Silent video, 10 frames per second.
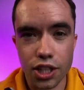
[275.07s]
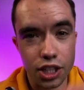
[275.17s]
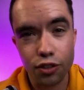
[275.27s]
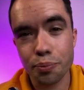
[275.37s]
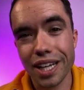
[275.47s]
They're going
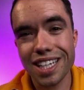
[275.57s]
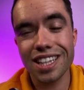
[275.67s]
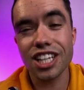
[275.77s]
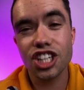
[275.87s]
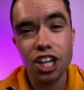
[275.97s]
to replace
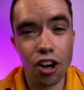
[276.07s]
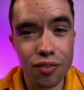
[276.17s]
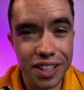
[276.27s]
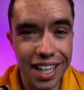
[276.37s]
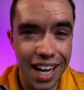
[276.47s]
the
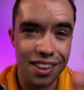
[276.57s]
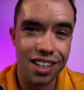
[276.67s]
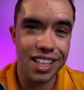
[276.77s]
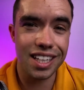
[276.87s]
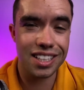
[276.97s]
shelving and
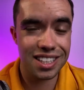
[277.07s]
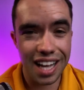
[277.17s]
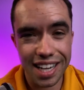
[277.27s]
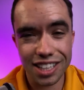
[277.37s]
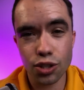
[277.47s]
the
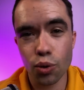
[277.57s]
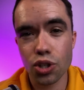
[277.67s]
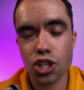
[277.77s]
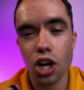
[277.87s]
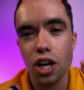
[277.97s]
sliding
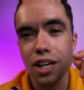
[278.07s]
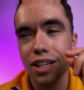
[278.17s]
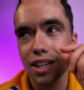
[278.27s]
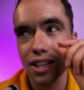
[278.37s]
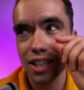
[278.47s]
doors
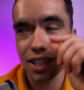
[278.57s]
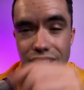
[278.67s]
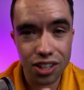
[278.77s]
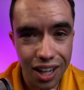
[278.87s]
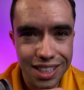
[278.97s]
on the
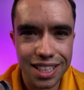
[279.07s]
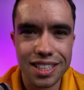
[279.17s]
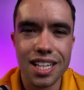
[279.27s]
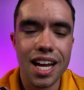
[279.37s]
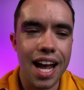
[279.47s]
closets